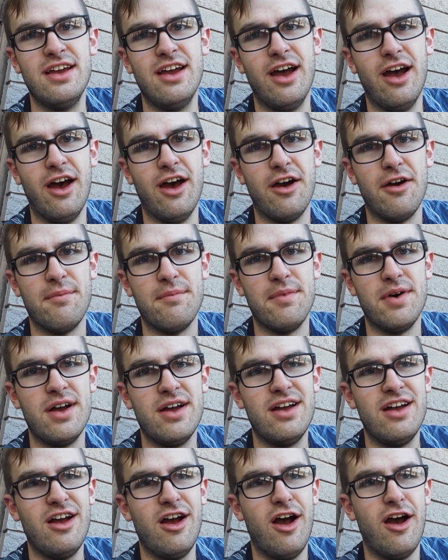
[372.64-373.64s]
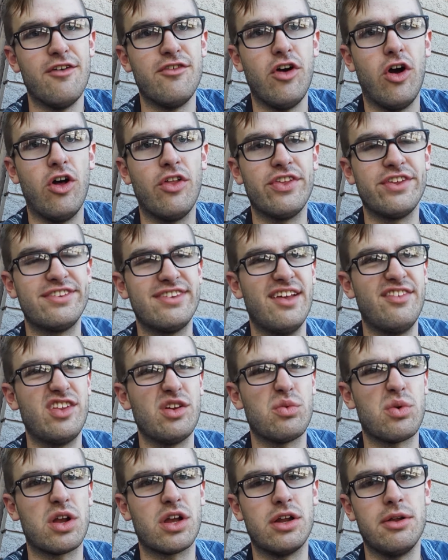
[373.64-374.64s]
of all the stuff that
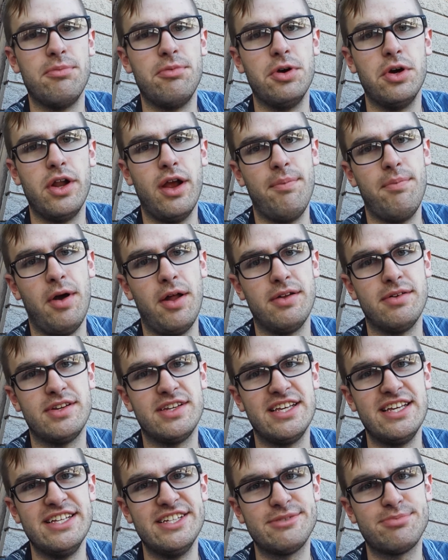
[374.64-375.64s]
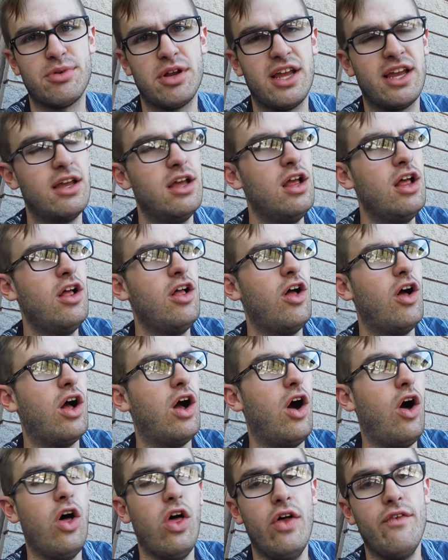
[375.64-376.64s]
we're gonna put up on Teespring.
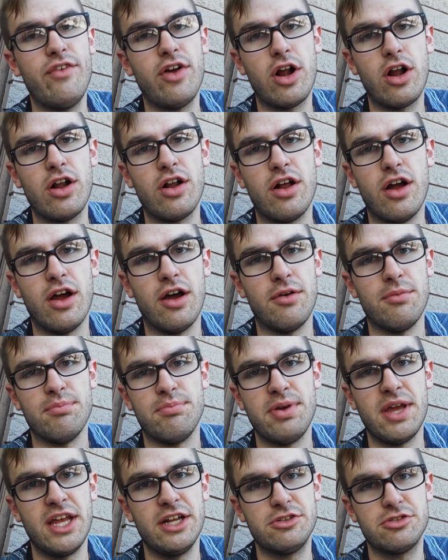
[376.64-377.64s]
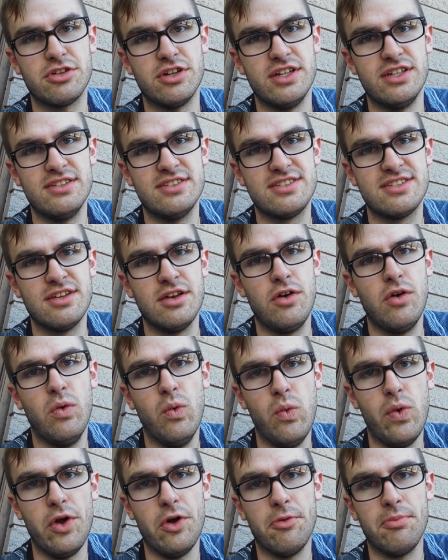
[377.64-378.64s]
All of our patrons
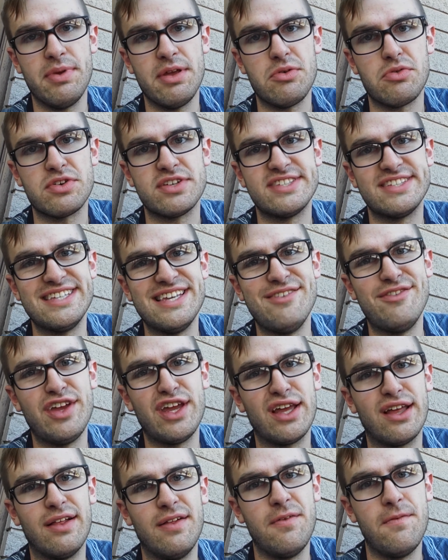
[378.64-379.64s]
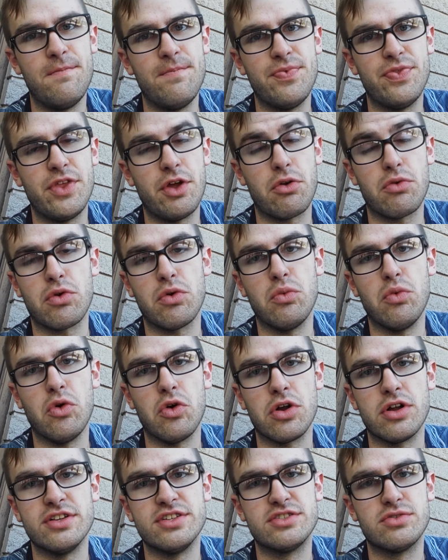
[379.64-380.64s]
will be receiving their
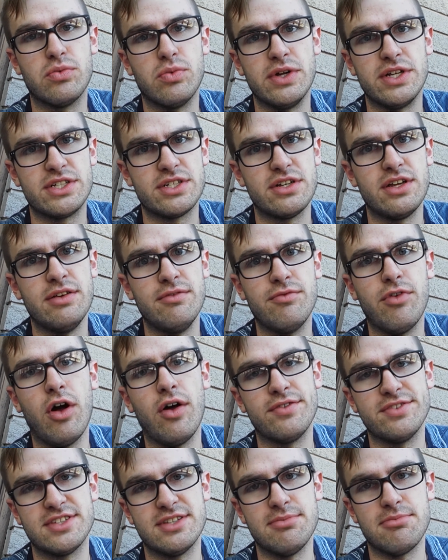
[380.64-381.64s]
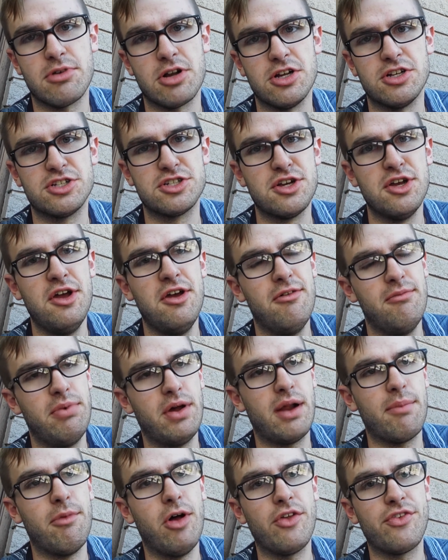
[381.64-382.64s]
rewards, which involves the merch, but
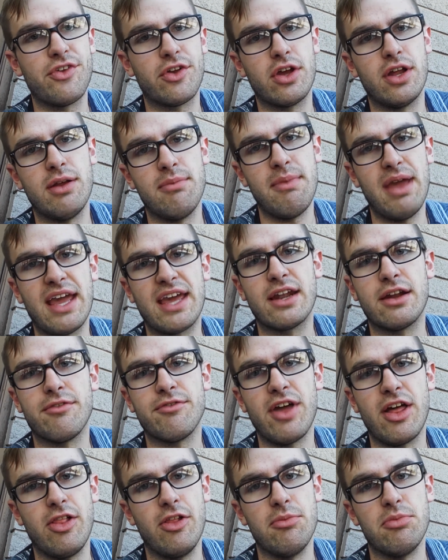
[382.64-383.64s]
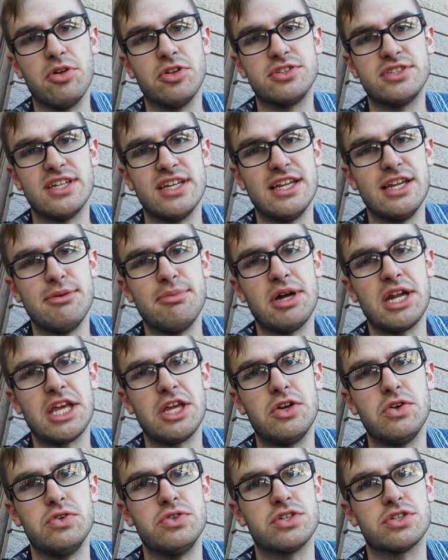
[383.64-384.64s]
I'm also gonna make it available to anybody
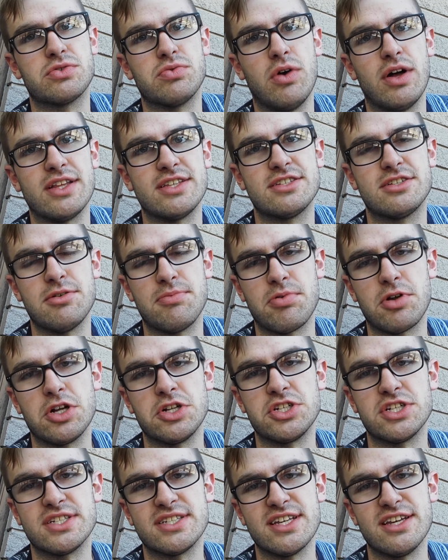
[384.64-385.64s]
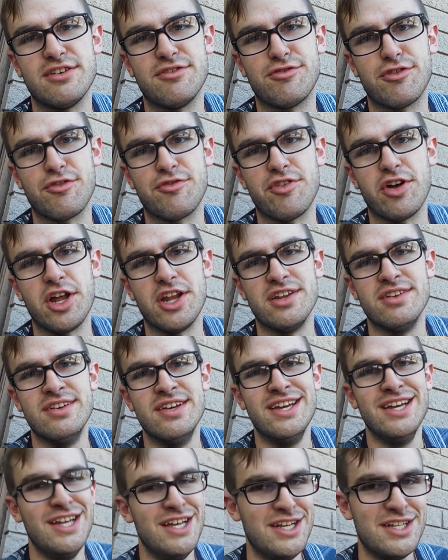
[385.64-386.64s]
who just wants to purchase it for fun.
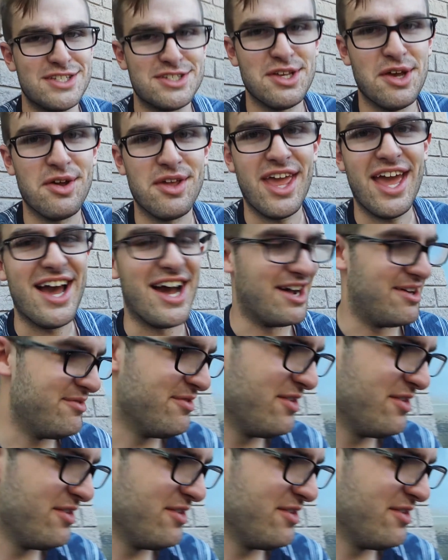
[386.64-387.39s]
So yeah,